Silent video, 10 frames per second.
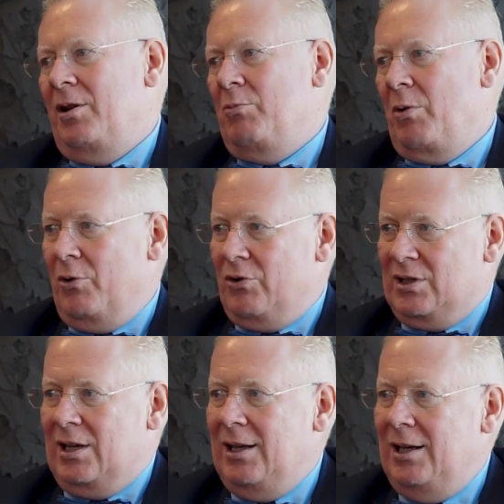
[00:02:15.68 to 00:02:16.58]
anymore
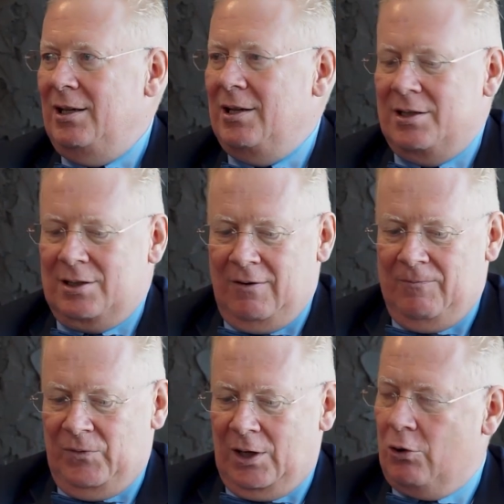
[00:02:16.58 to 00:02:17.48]
because the heat has
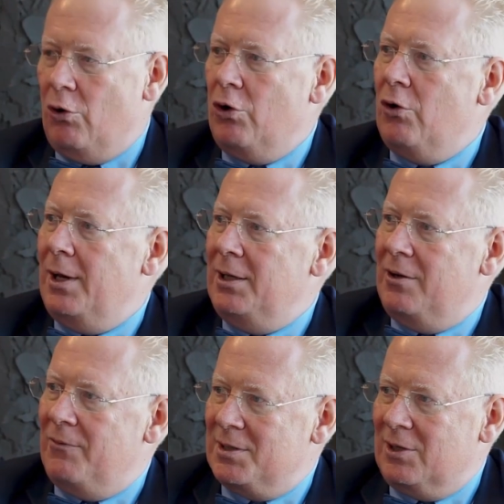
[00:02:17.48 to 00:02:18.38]
coagulated
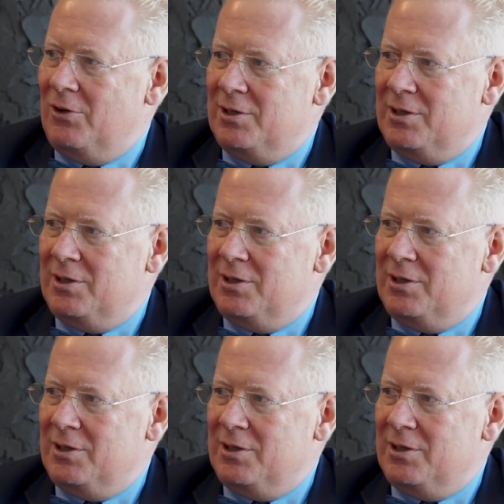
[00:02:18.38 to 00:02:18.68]
the vascular